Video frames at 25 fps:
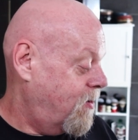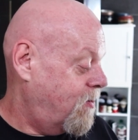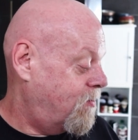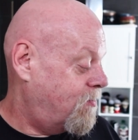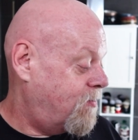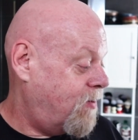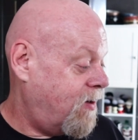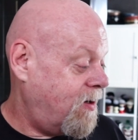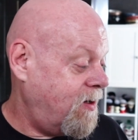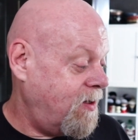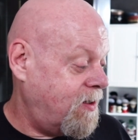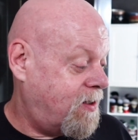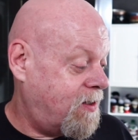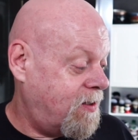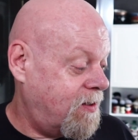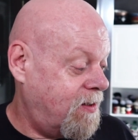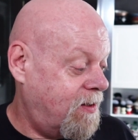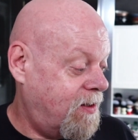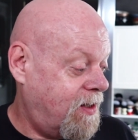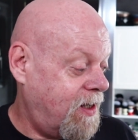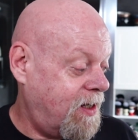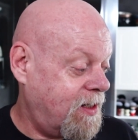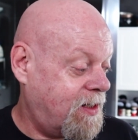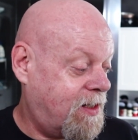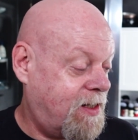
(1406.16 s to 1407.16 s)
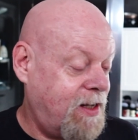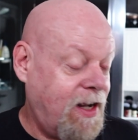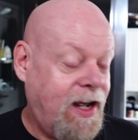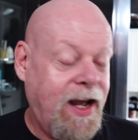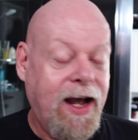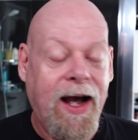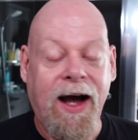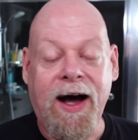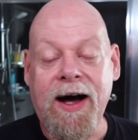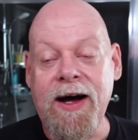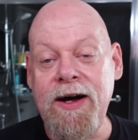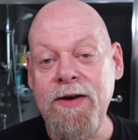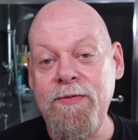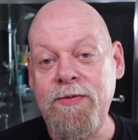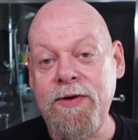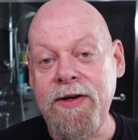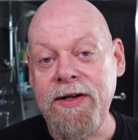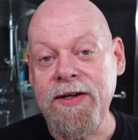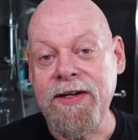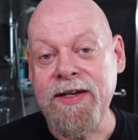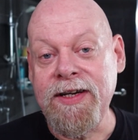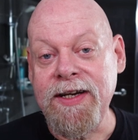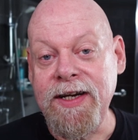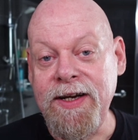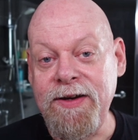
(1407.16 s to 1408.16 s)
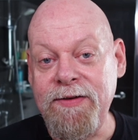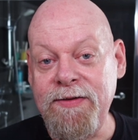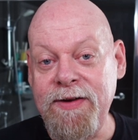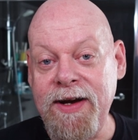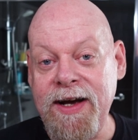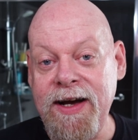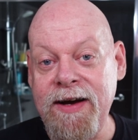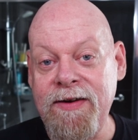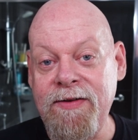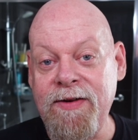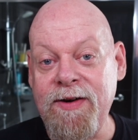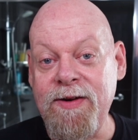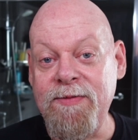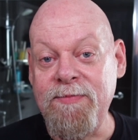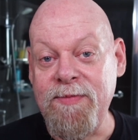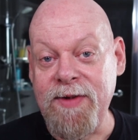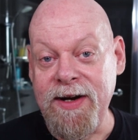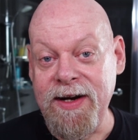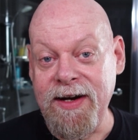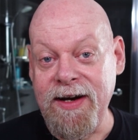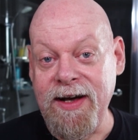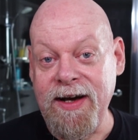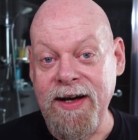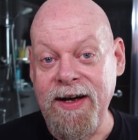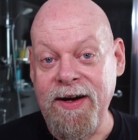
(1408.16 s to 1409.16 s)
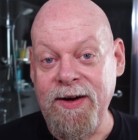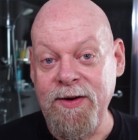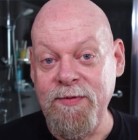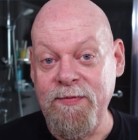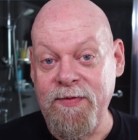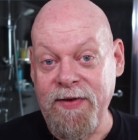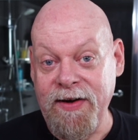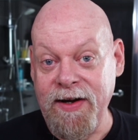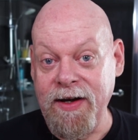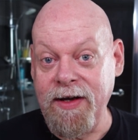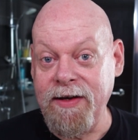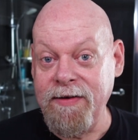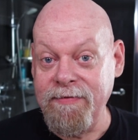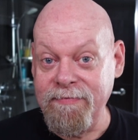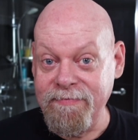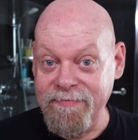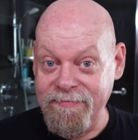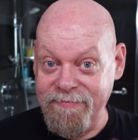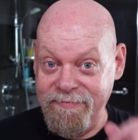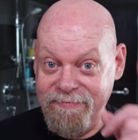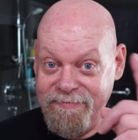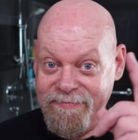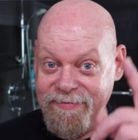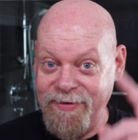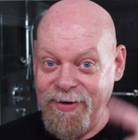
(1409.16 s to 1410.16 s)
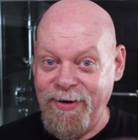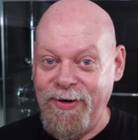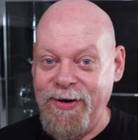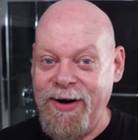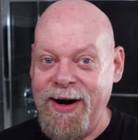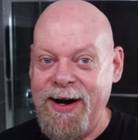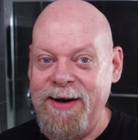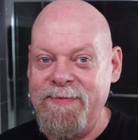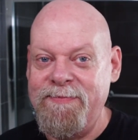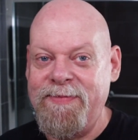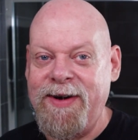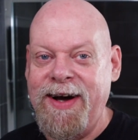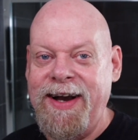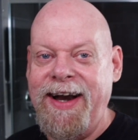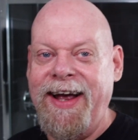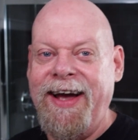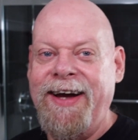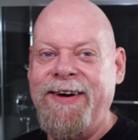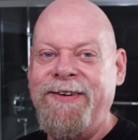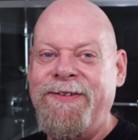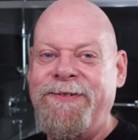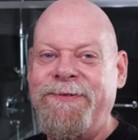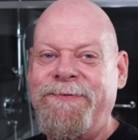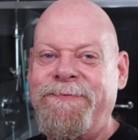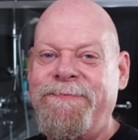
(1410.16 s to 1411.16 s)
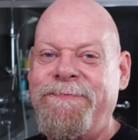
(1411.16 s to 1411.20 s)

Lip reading: Right, that's it. I will see you now on Monday, hopefully. All right, bye now.